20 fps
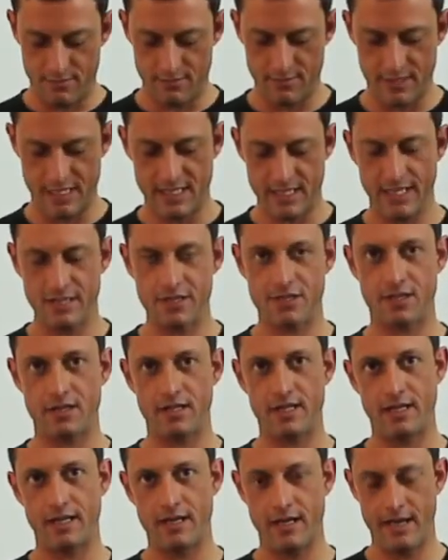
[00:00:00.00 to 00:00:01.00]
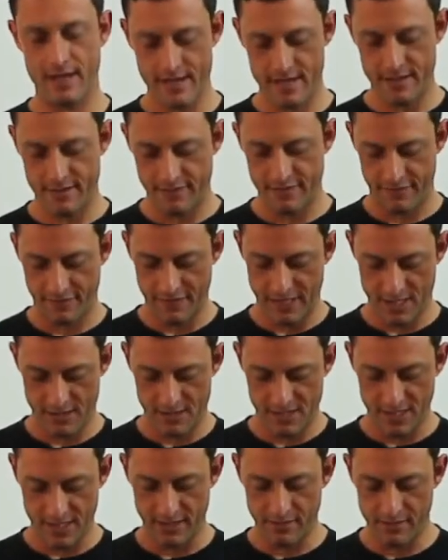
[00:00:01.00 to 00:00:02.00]
essentially have our
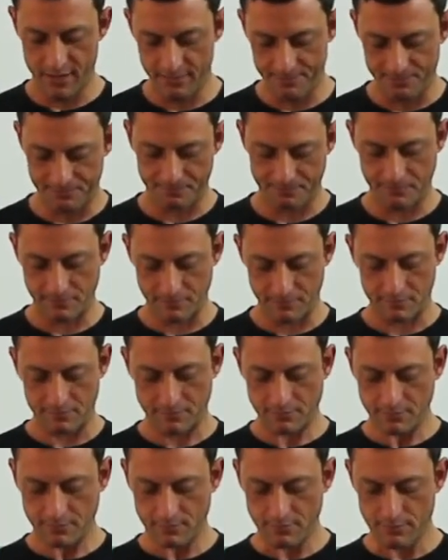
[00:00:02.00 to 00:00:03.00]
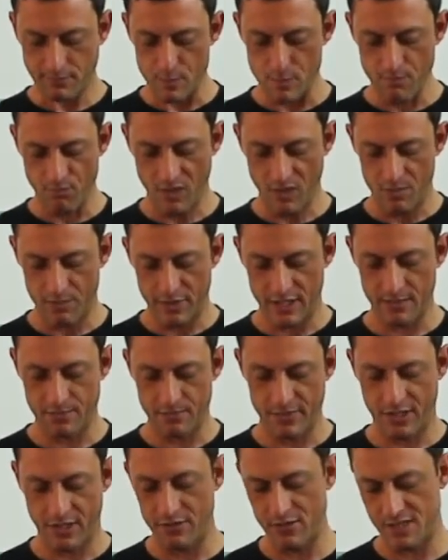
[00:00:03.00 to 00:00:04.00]
center, but
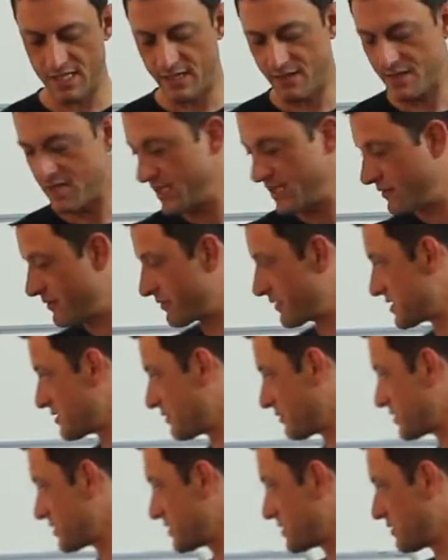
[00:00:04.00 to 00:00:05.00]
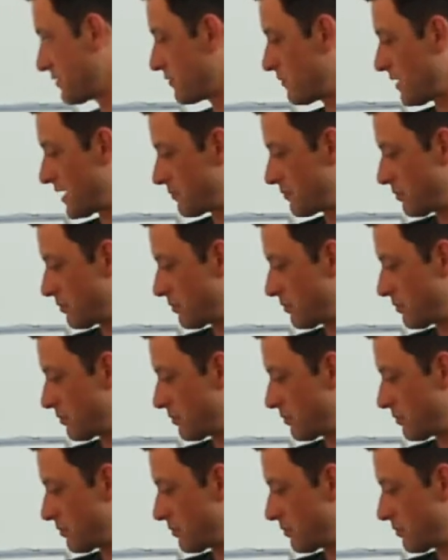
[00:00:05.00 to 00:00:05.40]
because our center is not just on one